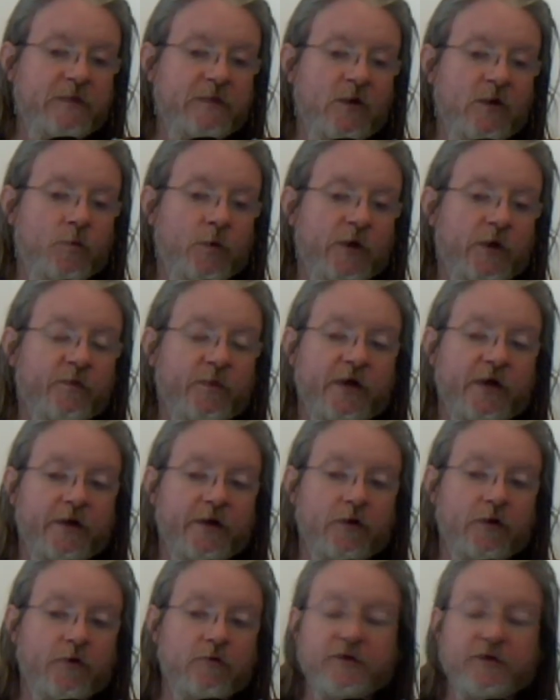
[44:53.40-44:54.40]
one of
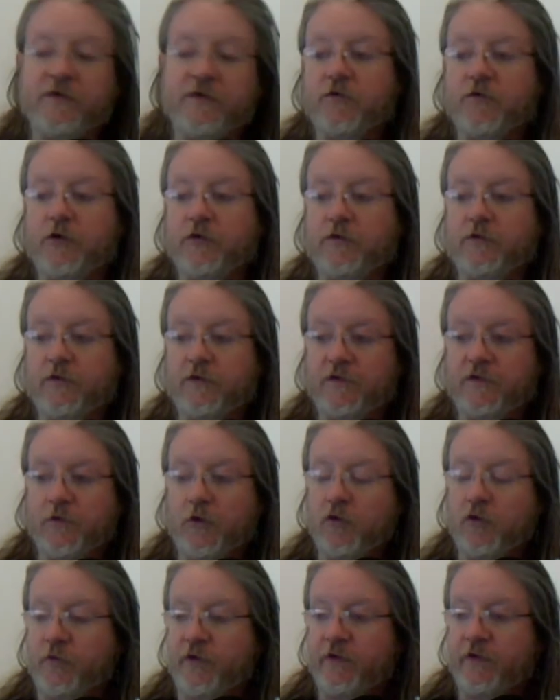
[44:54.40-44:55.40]
my old instructors
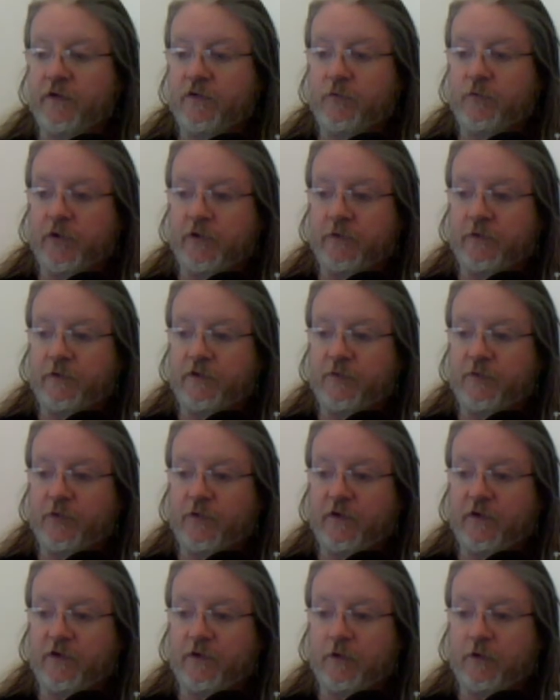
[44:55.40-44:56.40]
told me this
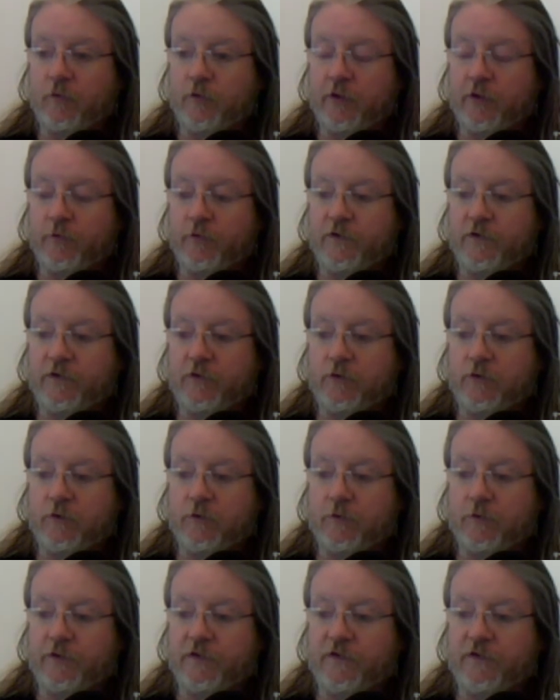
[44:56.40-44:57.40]
particular one
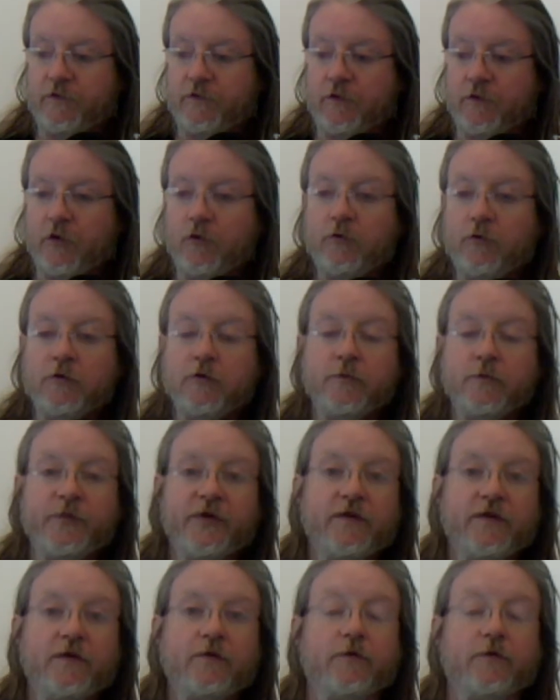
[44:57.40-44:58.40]
was Noel
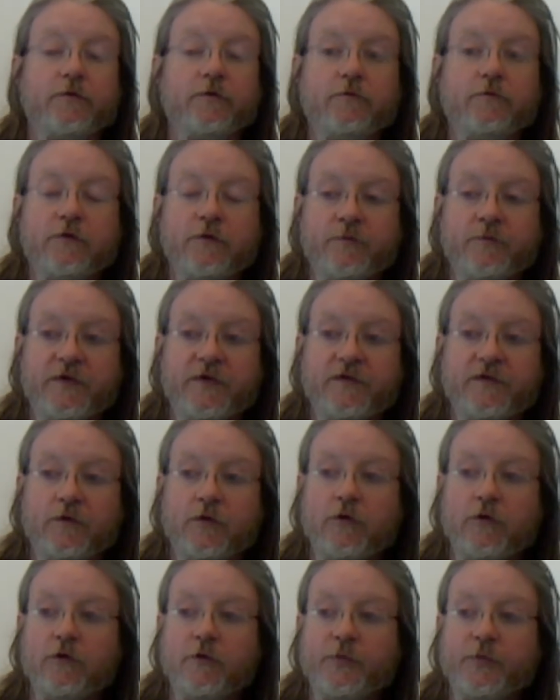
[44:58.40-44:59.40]
Pettigrew, Mr.
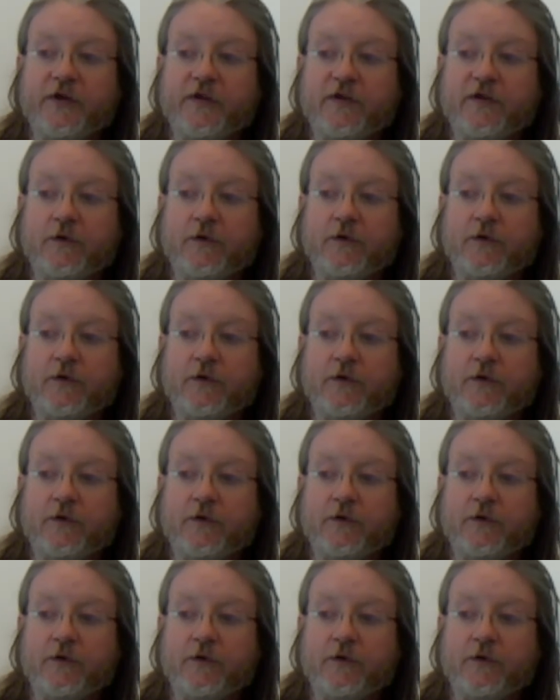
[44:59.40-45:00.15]
Noel Pettigrew,